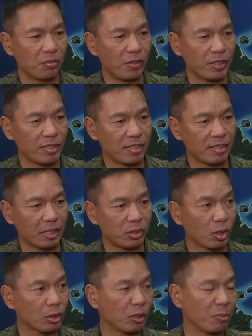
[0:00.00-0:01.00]
First is I
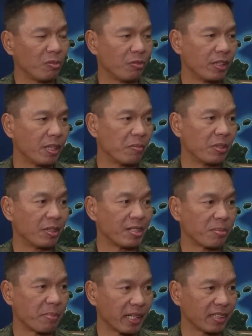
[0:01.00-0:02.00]
talk with them with
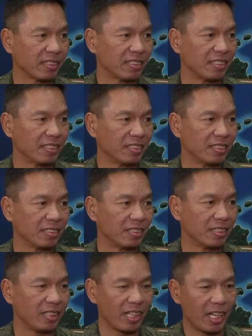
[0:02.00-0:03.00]
respect
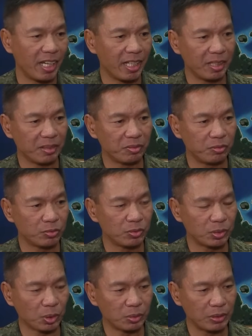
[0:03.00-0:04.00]
and
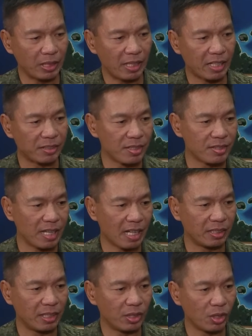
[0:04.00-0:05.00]
total
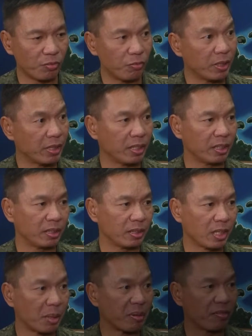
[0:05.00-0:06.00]
understanding of where they're
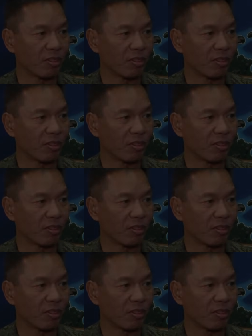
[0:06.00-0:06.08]
coming